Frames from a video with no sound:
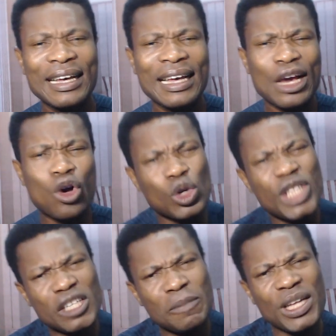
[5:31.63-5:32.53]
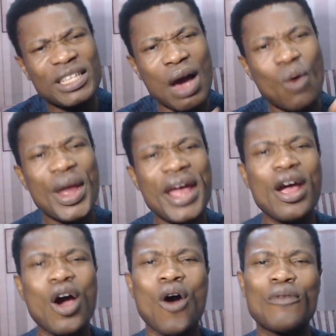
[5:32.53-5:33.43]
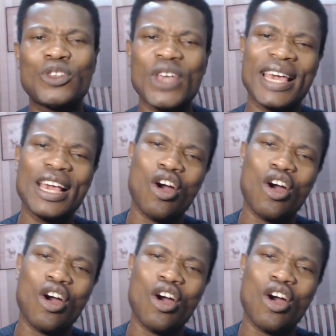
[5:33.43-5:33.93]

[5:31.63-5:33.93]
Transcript: Could this be their way of taking